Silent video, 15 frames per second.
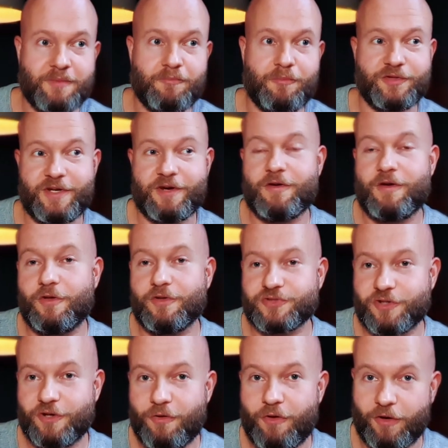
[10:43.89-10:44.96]
but there are
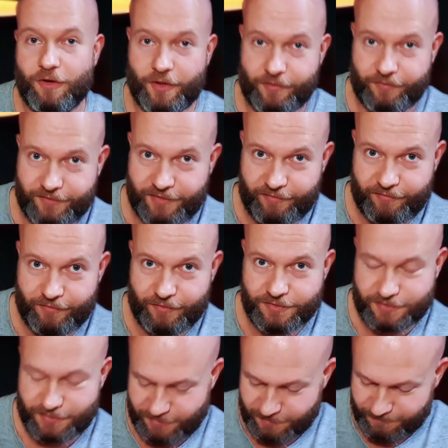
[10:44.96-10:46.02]
also a lot of differences.